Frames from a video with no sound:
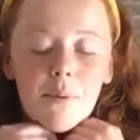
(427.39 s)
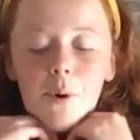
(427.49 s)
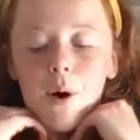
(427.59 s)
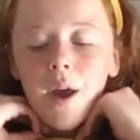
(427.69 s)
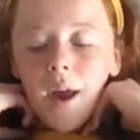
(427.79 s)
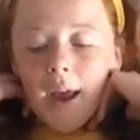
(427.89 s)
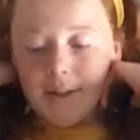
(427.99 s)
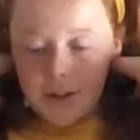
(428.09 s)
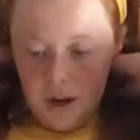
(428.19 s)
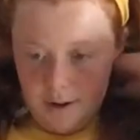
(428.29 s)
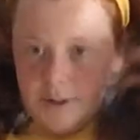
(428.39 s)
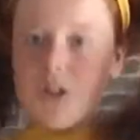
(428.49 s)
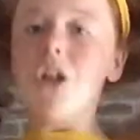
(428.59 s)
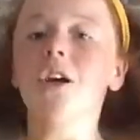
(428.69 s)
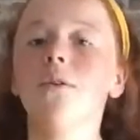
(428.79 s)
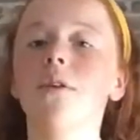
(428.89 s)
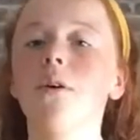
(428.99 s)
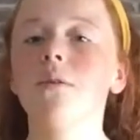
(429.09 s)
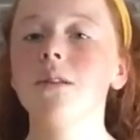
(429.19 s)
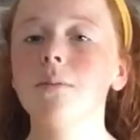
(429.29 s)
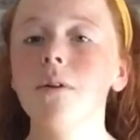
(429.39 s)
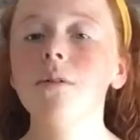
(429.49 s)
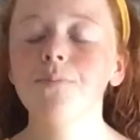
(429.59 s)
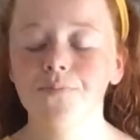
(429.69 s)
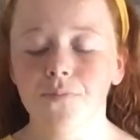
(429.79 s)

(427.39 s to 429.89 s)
but it's not too noticeable.